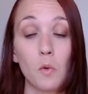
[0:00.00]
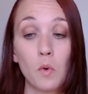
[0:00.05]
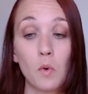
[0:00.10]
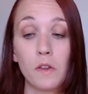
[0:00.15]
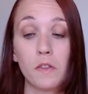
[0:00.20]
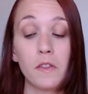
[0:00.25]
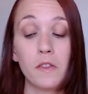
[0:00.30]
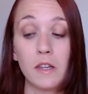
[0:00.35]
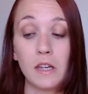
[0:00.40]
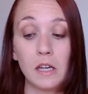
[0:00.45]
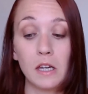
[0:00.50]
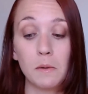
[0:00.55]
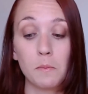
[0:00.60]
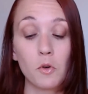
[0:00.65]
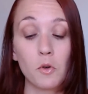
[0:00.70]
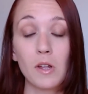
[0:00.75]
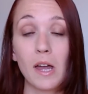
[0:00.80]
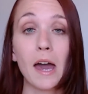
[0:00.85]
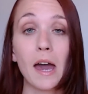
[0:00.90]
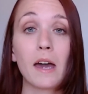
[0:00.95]
the
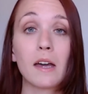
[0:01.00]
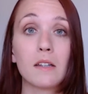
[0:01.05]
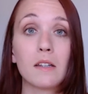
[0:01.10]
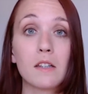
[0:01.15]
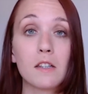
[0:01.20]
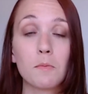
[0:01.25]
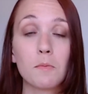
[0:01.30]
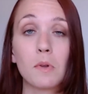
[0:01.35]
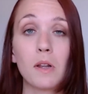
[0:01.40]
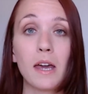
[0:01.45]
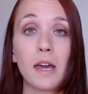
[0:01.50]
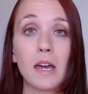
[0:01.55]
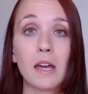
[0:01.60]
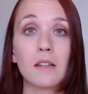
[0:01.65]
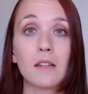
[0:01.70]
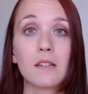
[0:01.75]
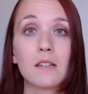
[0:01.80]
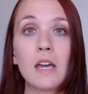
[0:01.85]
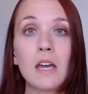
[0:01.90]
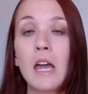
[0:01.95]
protagonist's
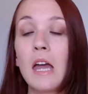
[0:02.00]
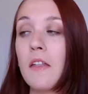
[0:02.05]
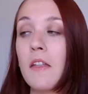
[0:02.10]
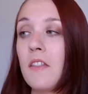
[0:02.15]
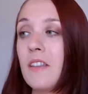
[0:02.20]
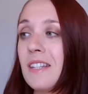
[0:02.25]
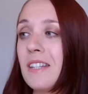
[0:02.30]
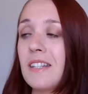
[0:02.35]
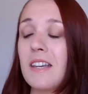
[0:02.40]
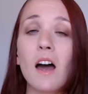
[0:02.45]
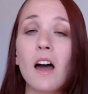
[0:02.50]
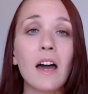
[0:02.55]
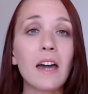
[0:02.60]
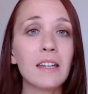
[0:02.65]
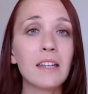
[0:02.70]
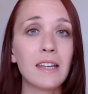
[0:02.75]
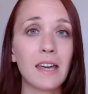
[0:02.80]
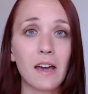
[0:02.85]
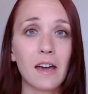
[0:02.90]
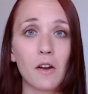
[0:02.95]
plans. The side
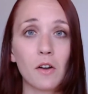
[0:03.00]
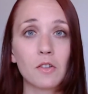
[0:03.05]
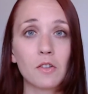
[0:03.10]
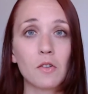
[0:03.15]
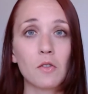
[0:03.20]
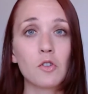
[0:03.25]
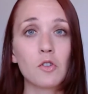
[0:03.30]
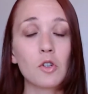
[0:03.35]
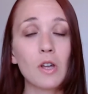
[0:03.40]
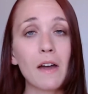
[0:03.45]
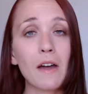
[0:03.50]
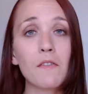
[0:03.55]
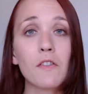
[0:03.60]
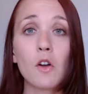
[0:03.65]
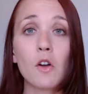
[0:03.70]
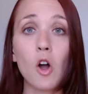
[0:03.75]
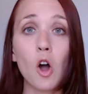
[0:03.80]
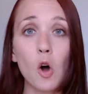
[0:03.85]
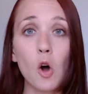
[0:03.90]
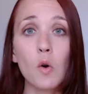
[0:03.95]
characters should have their
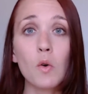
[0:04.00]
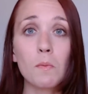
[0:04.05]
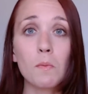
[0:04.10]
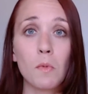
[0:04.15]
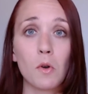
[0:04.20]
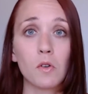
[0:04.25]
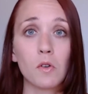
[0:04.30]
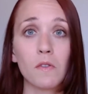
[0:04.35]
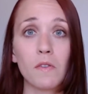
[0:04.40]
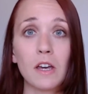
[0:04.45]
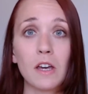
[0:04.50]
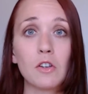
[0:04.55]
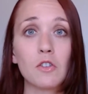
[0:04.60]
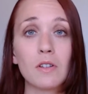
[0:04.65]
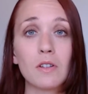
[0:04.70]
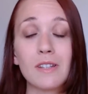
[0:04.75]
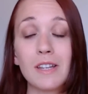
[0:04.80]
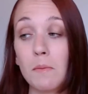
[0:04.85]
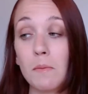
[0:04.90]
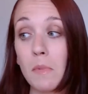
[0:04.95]
own motivations
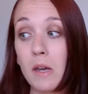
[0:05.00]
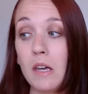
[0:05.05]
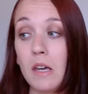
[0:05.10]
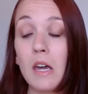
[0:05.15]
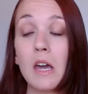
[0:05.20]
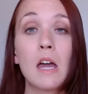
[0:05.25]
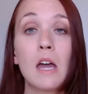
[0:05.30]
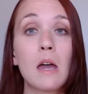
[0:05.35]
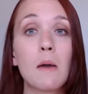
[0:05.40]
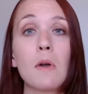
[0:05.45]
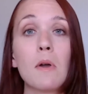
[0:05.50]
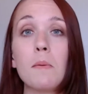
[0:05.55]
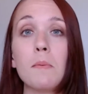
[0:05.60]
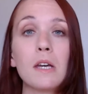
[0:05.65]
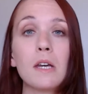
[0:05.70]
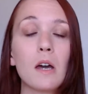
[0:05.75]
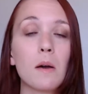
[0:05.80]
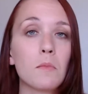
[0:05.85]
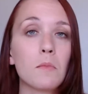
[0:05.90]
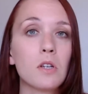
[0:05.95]
and may
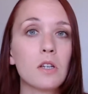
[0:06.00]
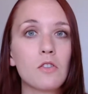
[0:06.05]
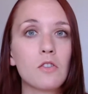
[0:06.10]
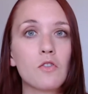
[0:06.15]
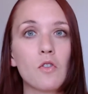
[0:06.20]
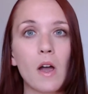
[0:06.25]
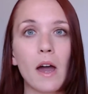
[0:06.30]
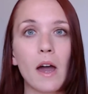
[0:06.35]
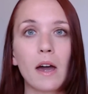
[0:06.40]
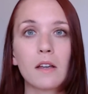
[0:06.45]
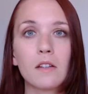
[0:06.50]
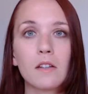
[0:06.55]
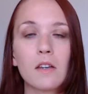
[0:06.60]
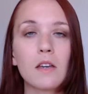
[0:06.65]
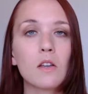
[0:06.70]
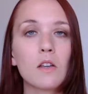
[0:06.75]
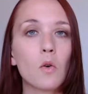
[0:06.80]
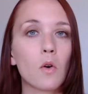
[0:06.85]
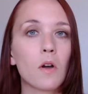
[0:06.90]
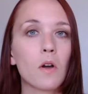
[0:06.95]
become distracted
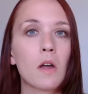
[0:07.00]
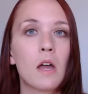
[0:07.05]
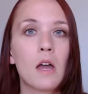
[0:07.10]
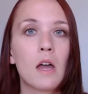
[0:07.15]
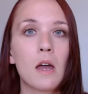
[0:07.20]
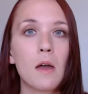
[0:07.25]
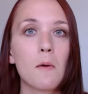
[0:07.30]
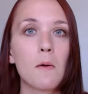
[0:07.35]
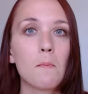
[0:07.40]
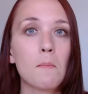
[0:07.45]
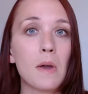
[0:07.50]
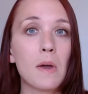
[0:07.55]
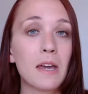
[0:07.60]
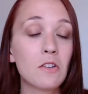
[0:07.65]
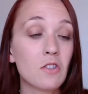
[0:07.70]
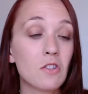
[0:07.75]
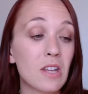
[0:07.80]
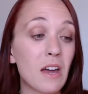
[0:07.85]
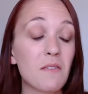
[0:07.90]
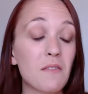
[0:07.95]
or may
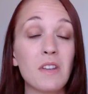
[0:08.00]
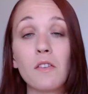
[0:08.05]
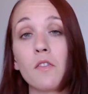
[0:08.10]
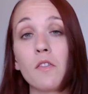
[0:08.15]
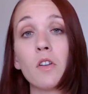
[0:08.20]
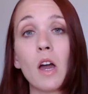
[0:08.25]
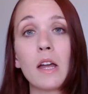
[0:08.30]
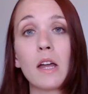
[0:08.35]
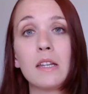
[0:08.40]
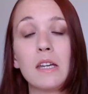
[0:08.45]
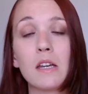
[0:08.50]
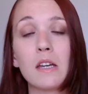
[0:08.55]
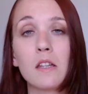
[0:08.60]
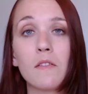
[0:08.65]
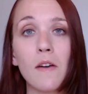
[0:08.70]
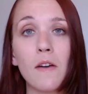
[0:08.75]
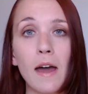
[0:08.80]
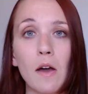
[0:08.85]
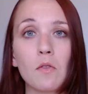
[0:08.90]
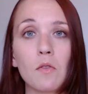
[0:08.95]
just have different ideas of
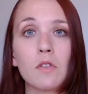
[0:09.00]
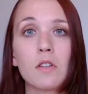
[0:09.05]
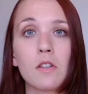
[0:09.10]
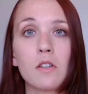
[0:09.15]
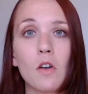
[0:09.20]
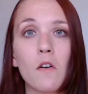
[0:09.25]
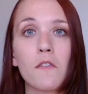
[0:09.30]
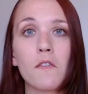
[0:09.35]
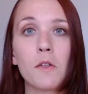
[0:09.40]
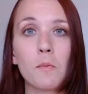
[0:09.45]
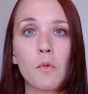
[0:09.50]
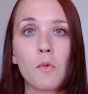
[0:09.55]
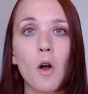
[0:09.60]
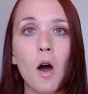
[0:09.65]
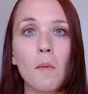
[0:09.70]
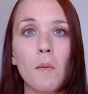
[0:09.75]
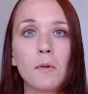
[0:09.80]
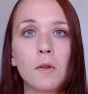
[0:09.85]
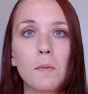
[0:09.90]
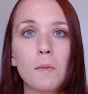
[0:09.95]
how to solve the
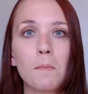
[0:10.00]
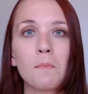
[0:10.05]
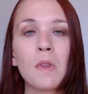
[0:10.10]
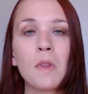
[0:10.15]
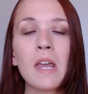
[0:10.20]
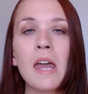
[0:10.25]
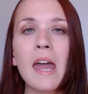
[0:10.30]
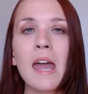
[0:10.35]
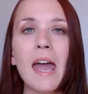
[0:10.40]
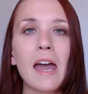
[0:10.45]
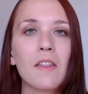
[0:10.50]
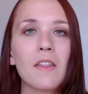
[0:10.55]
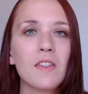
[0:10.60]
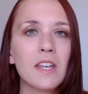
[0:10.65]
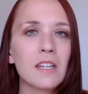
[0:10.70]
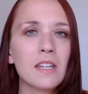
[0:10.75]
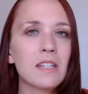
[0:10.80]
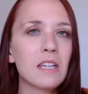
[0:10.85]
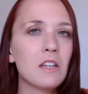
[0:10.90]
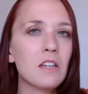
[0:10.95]
problem. And
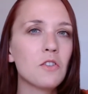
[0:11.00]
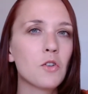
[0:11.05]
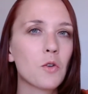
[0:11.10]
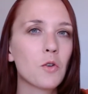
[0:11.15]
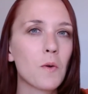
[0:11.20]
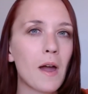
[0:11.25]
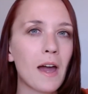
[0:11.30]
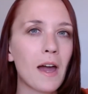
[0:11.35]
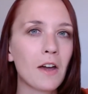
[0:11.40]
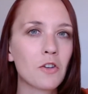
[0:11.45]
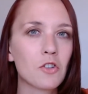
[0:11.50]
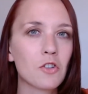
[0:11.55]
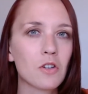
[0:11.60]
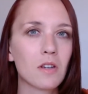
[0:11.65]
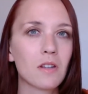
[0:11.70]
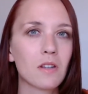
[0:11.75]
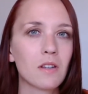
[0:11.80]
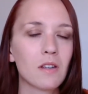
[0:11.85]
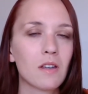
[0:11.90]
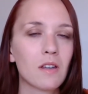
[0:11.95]
this interaction,